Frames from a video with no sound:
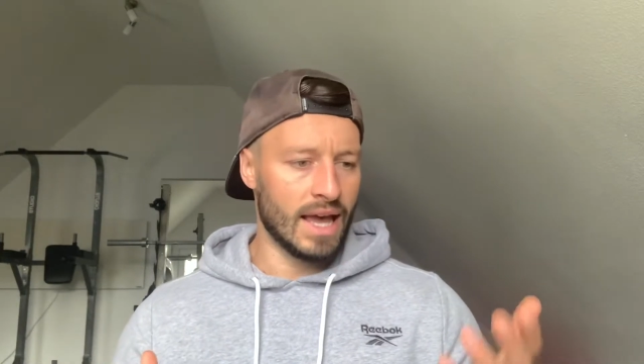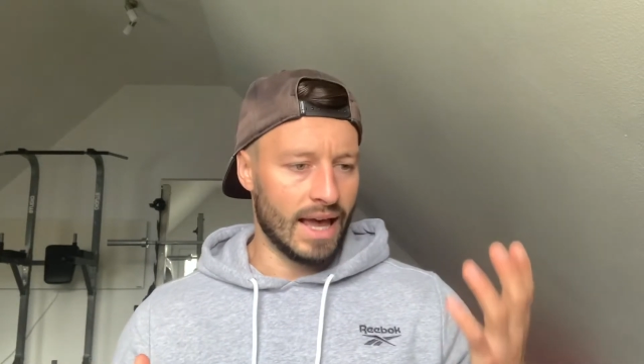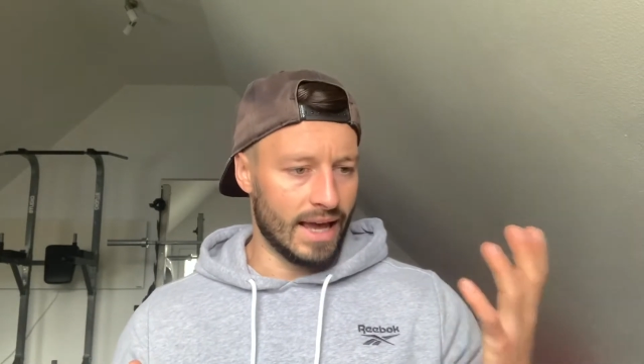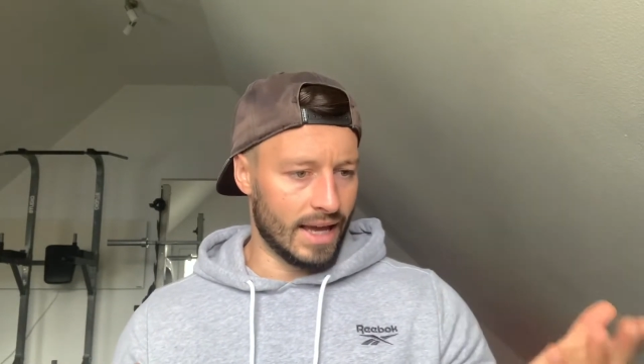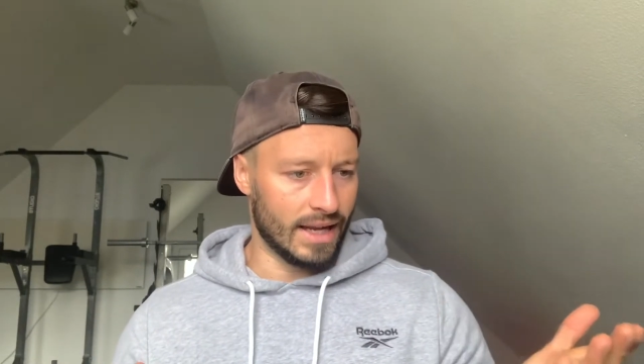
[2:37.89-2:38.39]

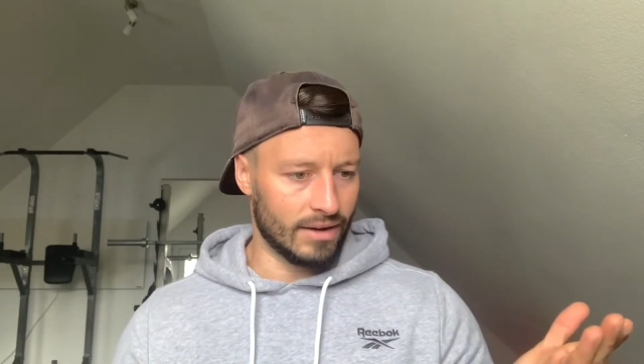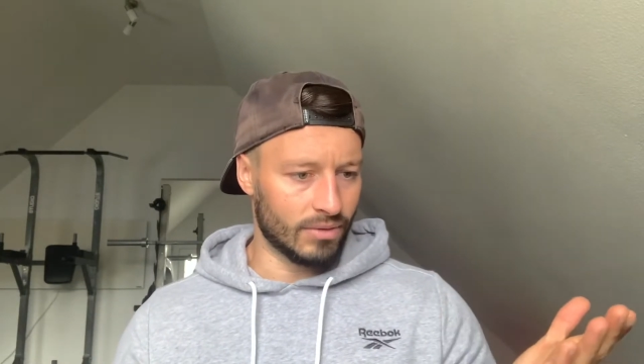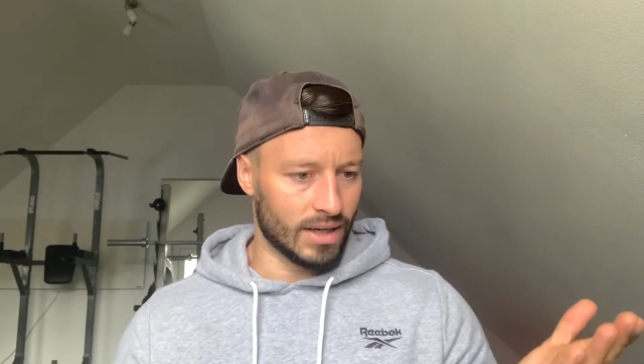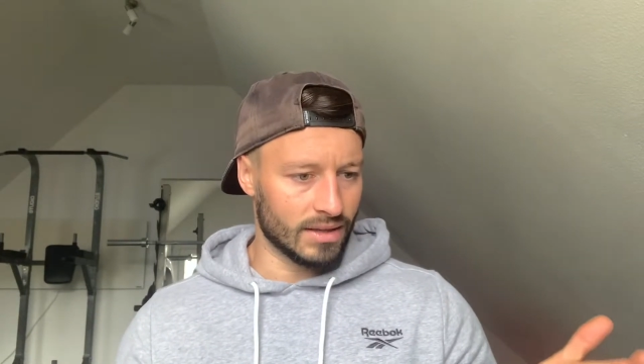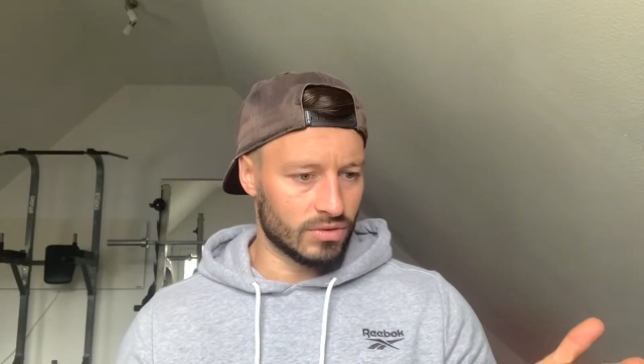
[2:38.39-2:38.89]
And
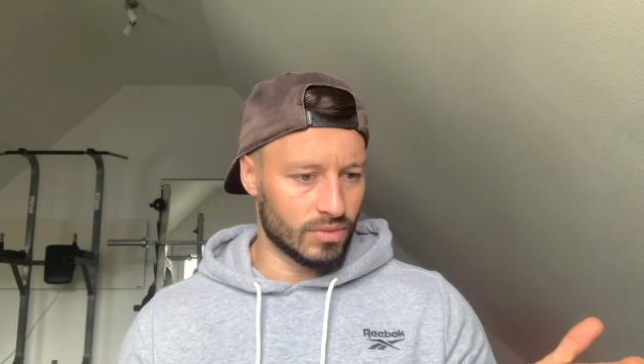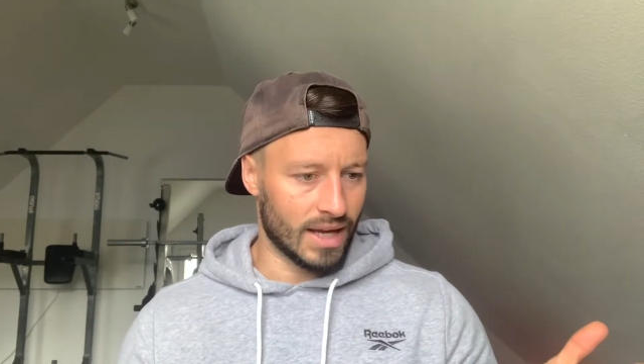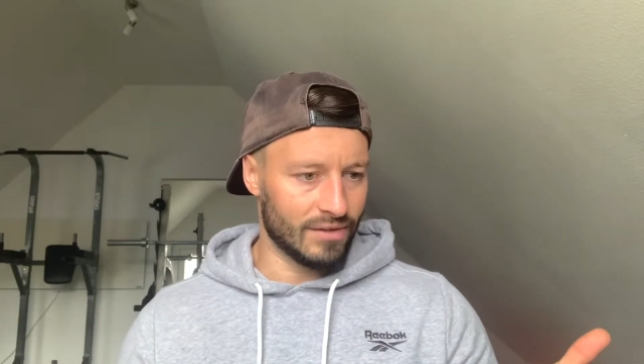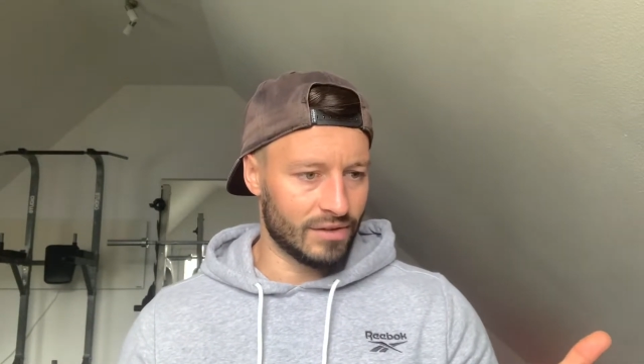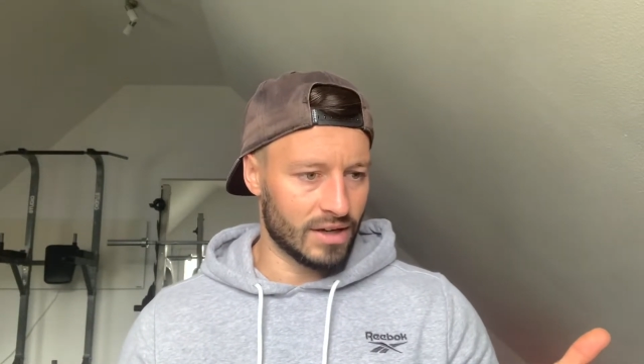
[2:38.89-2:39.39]
what else do we
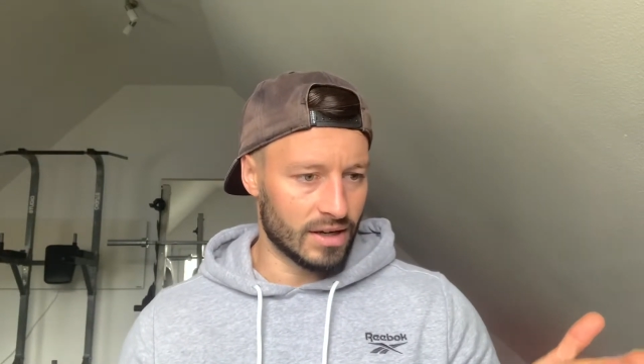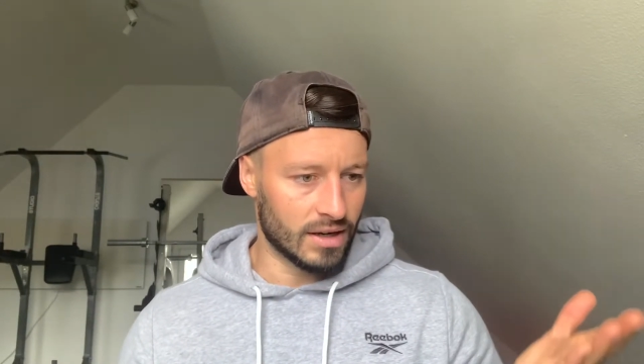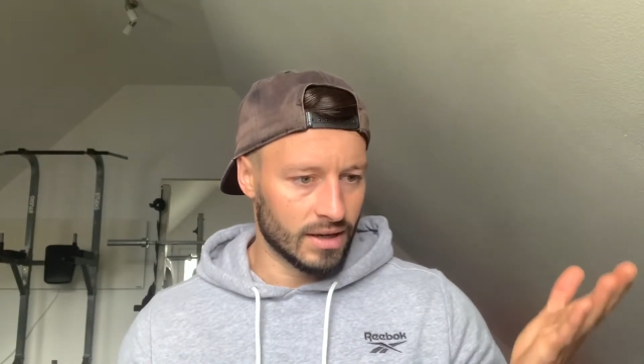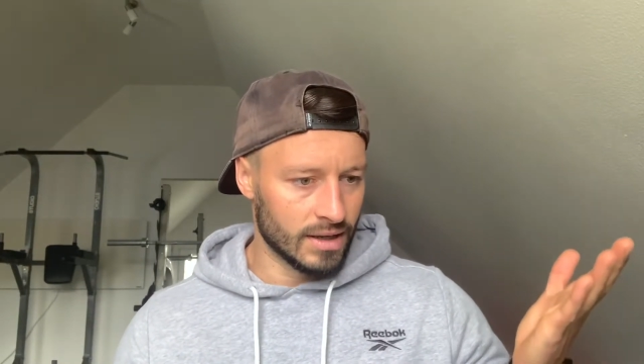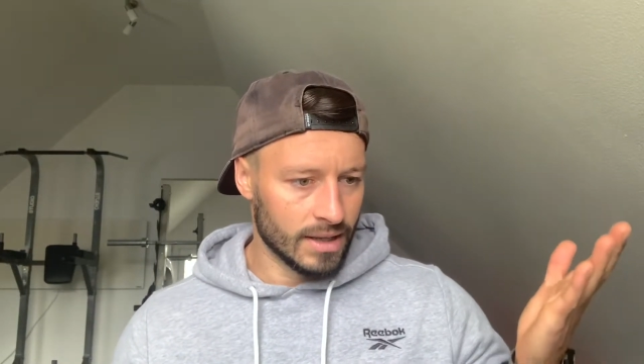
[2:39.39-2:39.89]
have
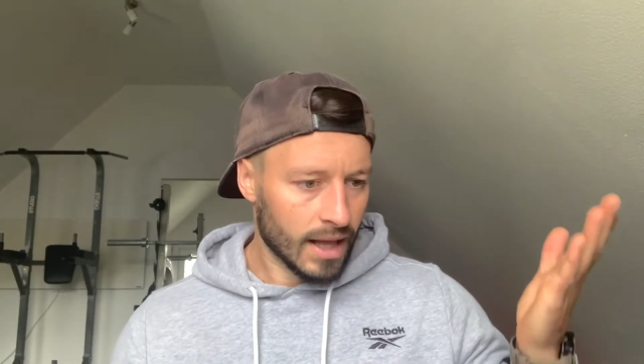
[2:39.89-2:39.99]
here?